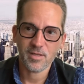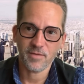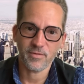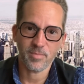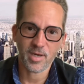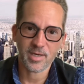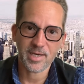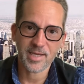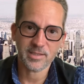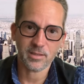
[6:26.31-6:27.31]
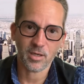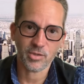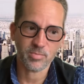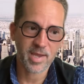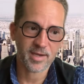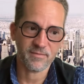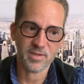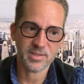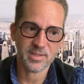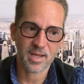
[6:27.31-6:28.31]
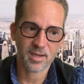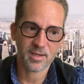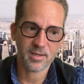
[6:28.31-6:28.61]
If you bought a nice large bag of this stock,